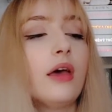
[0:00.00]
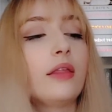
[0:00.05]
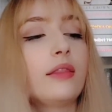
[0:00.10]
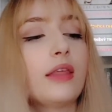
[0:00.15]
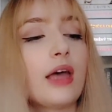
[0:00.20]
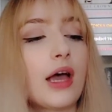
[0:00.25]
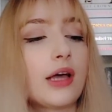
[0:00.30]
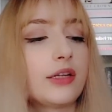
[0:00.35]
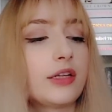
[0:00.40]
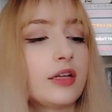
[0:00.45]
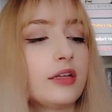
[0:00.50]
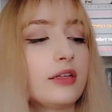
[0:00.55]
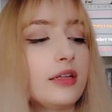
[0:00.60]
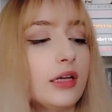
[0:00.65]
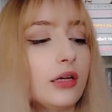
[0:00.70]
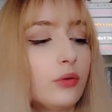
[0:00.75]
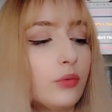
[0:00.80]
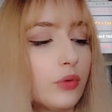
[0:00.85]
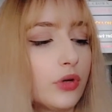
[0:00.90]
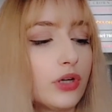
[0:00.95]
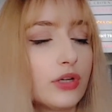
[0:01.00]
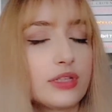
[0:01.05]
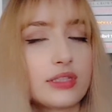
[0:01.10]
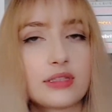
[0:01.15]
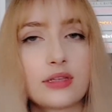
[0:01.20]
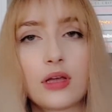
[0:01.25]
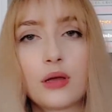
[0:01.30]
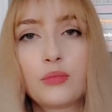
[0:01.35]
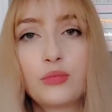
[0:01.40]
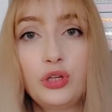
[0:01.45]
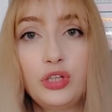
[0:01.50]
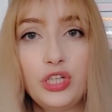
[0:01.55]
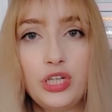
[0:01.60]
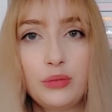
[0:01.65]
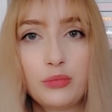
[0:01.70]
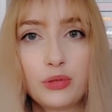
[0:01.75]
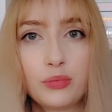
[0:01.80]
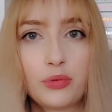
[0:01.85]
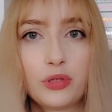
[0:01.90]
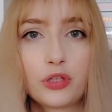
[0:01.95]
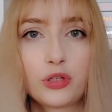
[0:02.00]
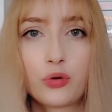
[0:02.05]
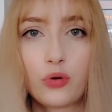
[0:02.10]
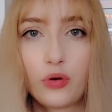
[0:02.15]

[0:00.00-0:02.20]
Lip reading: that there were some redeemable